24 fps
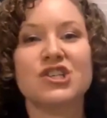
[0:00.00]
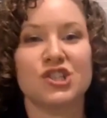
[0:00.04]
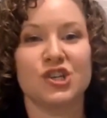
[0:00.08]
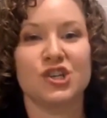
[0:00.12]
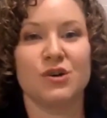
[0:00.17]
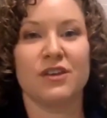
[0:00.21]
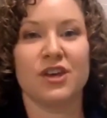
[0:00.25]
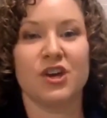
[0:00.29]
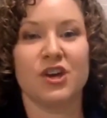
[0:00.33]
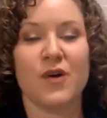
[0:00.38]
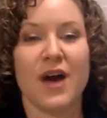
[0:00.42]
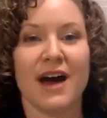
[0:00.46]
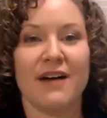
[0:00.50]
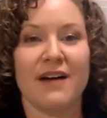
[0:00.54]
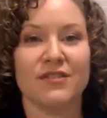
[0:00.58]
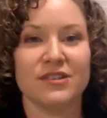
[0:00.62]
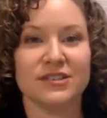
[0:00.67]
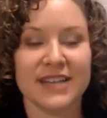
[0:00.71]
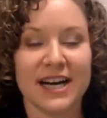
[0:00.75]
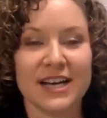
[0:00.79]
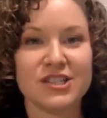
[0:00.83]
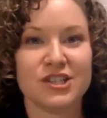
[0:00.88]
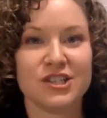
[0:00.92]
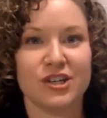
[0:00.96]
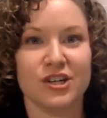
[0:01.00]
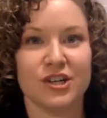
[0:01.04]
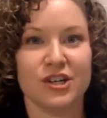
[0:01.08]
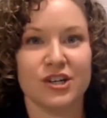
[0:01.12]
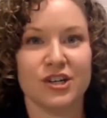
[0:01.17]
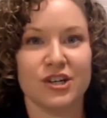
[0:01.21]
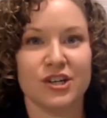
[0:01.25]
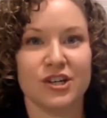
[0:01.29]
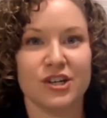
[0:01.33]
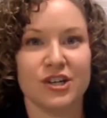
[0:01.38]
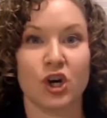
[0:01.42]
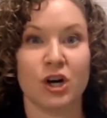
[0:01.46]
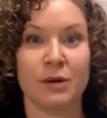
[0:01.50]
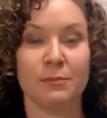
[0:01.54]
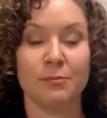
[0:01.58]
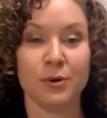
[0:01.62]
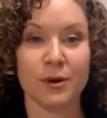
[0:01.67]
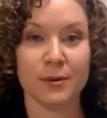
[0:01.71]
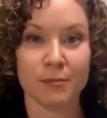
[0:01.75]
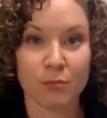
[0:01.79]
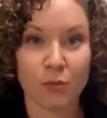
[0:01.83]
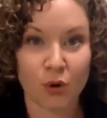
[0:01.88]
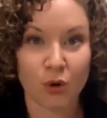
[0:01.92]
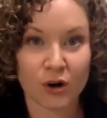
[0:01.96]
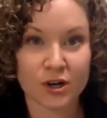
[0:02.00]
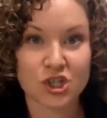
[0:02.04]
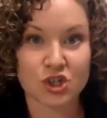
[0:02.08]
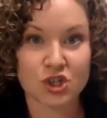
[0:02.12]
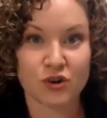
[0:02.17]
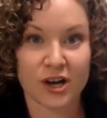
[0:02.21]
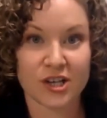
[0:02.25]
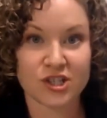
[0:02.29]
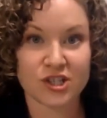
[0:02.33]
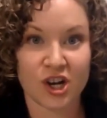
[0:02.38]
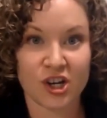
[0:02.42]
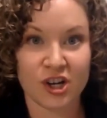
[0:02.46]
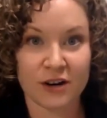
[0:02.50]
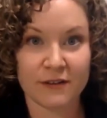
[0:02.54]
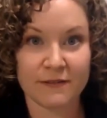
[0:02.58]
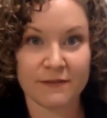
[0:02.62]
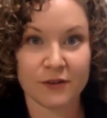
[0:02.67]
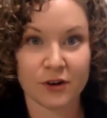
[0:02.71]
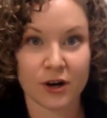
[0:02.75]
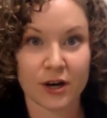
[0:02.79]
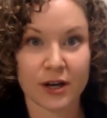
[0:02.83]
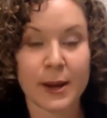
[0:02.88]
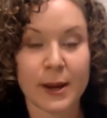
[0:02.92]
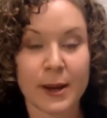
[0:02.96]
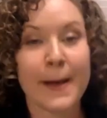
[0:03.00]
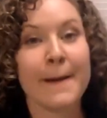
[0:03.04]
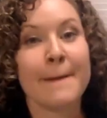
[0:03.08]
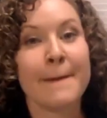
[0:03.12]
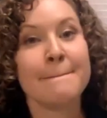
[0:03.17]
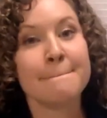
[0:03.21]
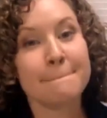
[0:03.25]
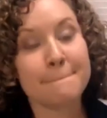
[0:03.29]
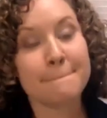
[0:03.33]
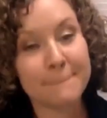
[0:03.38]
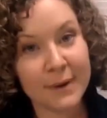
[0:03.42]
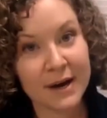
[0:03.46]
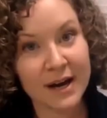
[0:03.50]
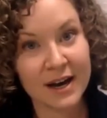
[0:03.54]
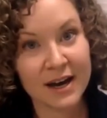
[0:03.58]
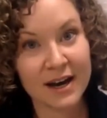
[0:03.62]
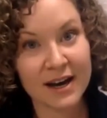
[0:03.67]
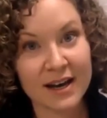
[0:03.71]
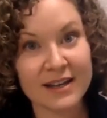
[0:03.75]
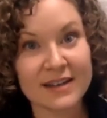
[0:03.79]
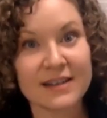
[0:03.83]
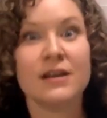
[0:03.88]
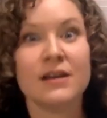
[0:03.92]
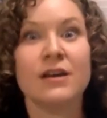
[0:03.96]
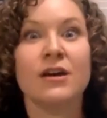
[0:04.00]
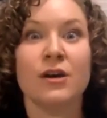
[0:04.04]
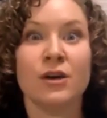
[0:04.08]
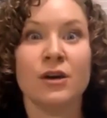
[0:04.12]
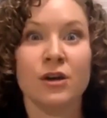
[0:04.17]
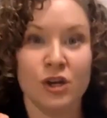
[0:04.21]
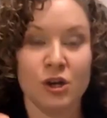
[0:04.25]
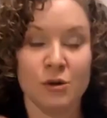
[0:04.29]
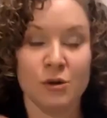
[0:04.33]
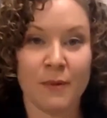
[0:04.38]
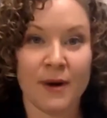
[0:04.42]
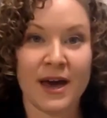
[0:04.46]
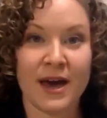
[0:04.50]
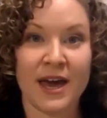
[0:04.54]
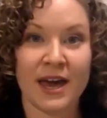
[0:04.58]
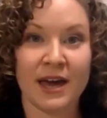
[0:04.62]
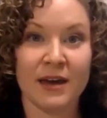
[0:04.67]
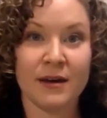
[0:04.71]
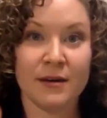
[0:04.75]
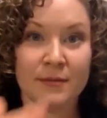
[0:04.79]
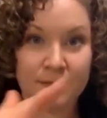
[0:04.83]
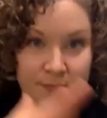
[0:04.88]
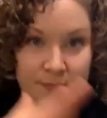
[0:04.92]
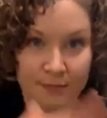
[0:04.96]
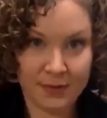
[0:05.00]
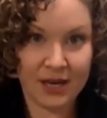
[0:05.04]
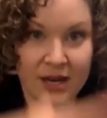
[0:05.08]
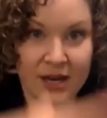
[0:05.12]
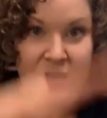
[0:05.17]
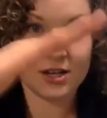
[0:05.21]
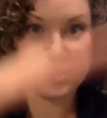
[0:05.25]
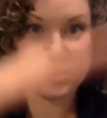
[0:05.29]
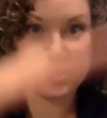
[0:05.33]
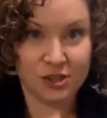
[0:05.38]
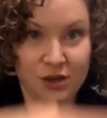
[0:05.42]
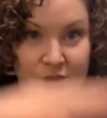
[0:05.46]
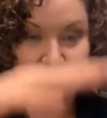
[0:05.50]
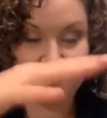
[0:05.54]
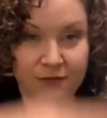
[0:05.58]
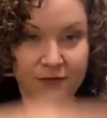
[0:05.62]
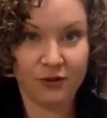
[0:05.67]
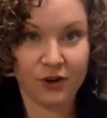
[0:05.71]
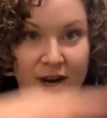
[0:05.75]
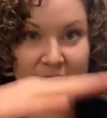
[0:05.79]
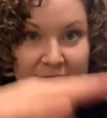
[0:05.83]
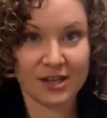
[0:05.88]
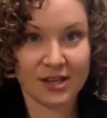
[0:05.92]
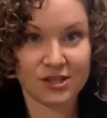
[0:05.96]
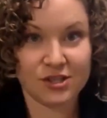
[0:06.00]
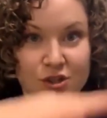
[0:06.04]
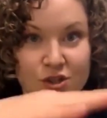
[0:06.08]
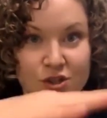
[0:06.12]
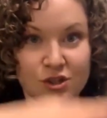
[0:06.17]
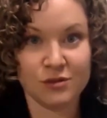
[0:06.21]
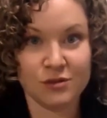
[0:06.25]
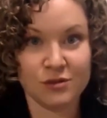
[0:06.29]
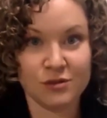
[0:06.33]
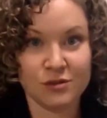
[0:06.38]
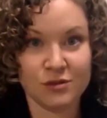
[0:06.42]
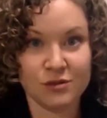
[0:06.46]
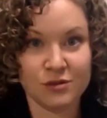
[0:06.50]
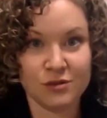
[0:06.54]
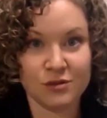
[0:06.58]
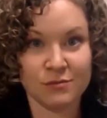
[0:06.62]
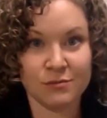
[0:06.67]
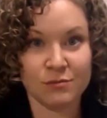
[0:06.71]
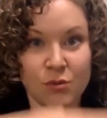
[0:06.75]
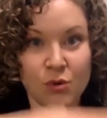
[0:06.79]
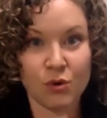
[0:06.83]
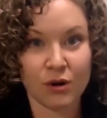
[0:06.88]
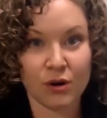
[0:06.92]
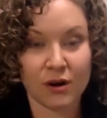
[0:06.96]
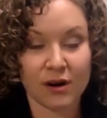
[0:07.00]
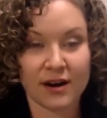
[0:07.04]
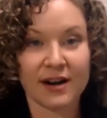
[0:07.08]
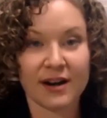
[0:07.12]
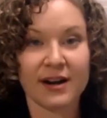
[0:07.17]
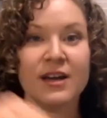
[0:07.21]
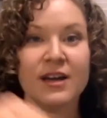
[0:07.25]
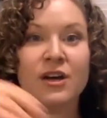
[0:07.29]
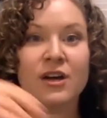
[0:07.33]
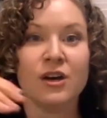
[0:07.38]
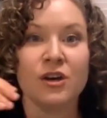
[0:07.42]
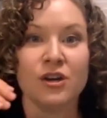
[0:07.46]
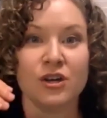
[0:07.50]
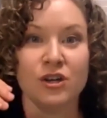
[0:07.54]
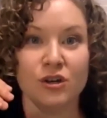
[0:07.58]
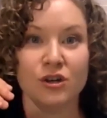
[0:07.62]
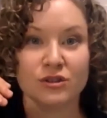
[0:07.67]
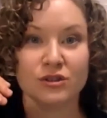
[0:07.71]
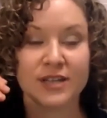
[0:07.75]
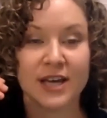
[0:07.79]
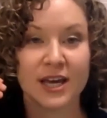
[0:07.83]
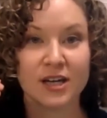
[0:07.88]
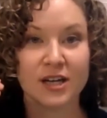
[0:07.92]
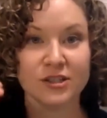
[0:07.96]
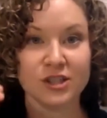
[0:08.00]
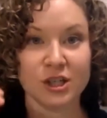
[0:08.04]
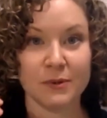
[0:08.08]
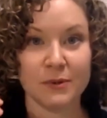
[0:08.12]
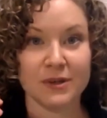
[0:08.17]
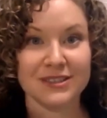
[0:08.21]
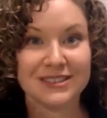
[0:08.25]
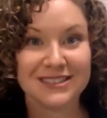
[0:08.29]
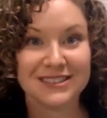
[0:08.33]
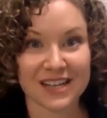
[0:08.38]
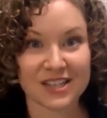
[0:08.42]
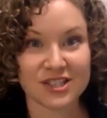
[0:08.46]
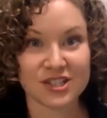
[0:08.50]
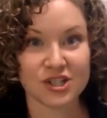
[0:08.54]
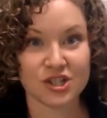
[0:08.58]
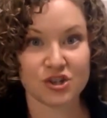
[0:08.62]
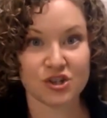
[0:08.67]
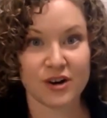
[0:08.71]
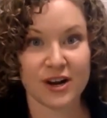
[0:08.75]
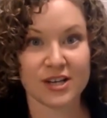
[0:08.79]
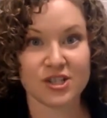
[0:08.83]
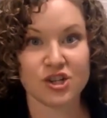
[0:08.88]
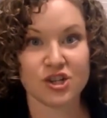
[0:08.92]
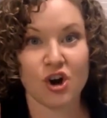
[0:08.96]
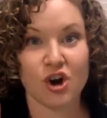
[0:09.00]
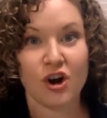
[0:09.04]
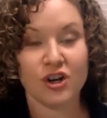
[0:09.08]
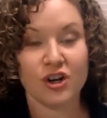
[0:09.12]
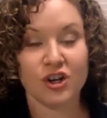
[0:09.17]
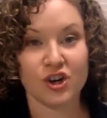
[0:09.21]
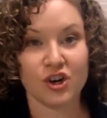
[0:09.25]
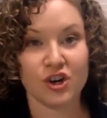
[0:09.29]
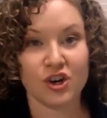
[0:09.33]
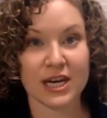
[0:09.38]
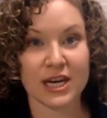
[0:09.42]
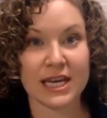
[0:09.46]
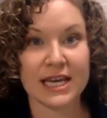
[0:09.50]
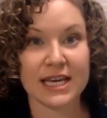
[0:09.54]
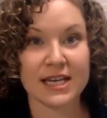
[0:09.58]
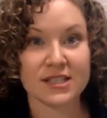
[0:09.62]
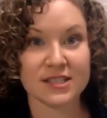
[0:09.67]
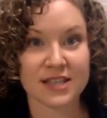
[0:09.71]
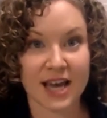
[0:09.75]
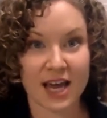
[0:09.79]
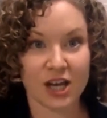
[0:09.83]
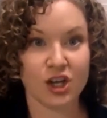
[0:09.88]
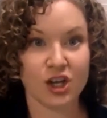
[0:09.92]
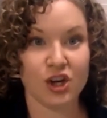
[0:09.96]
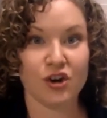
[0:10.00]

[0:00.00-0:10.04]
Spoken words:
that you have, the less cushion, you're going to put more stress on your foot, but you may, because your foot has to do more, you'll take a little bit less stress on your knees and your